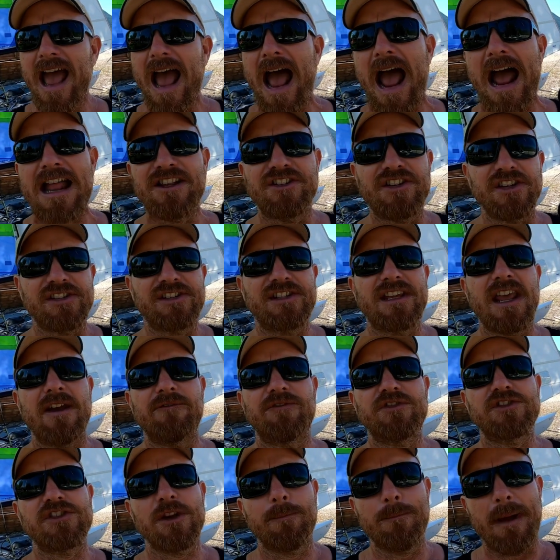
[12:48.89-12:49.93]
And just
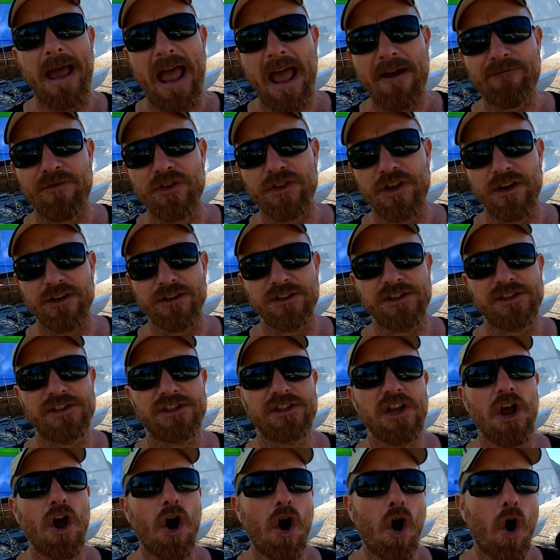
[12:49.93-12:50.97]
give some evidence